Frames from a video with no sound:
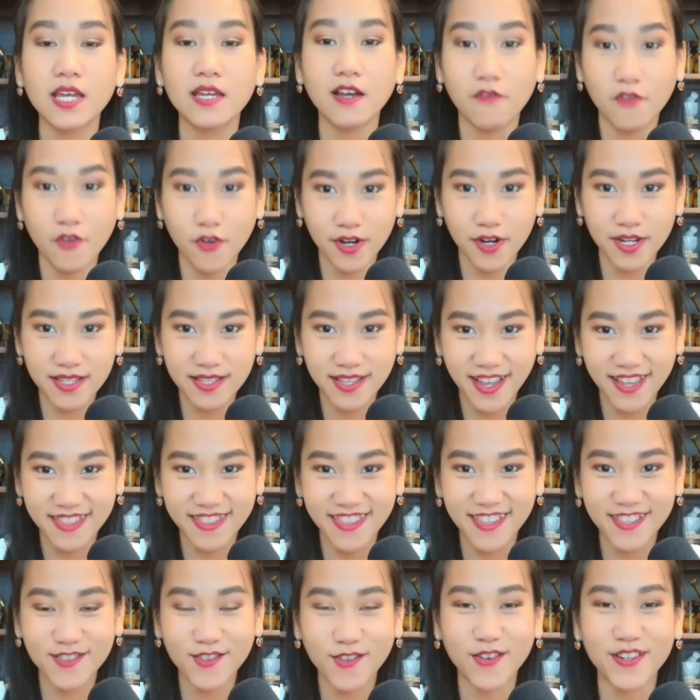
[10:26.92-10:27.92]
of course,
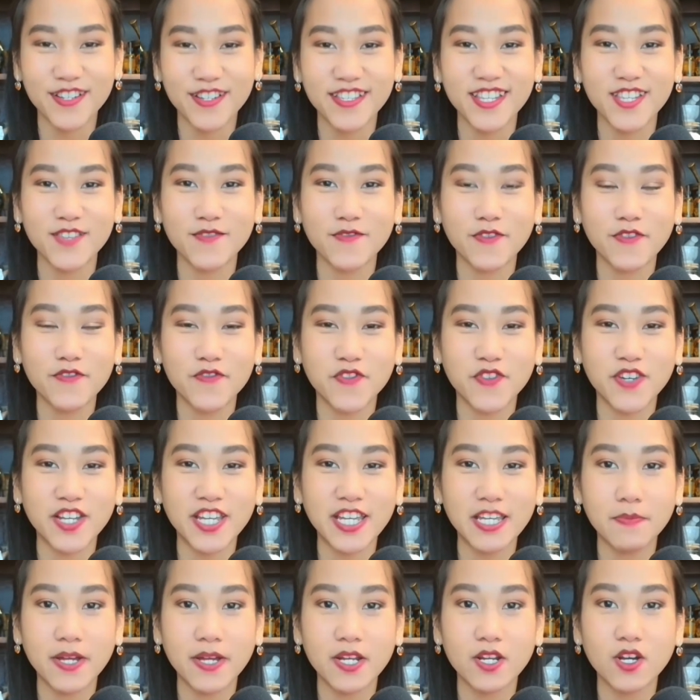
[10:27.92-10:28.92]
get these courses for
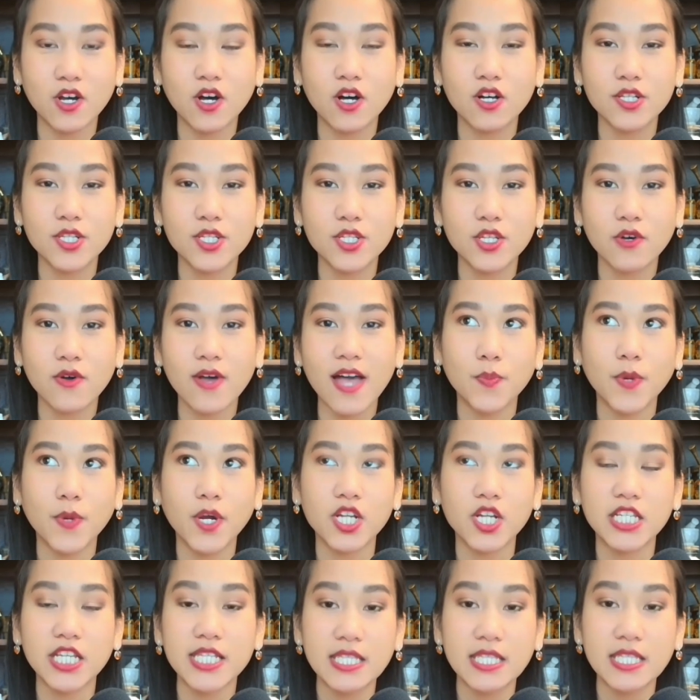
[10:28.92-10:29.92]
free, but also
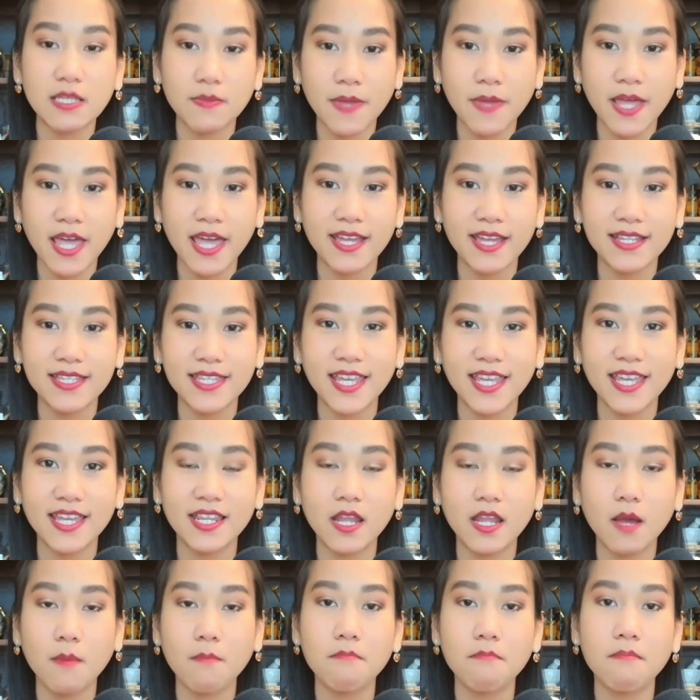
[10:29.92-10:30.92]
participate
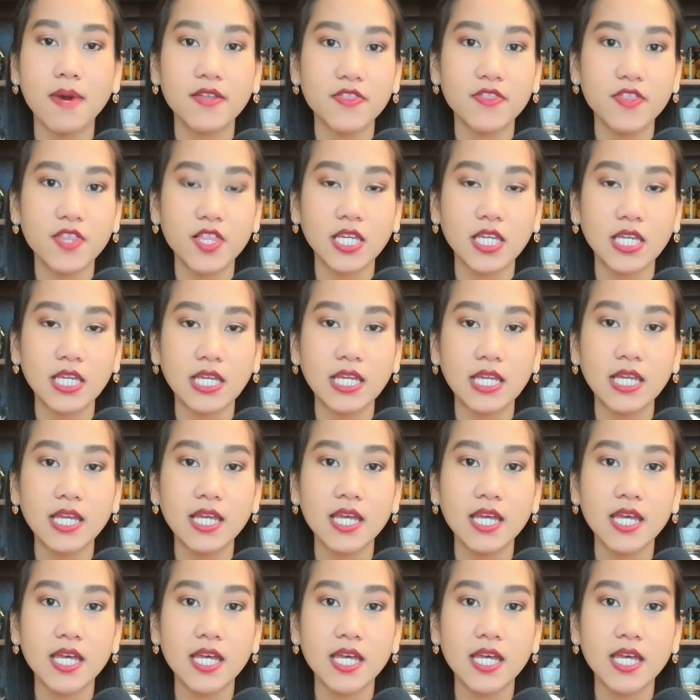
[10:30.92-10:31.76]
in monthly,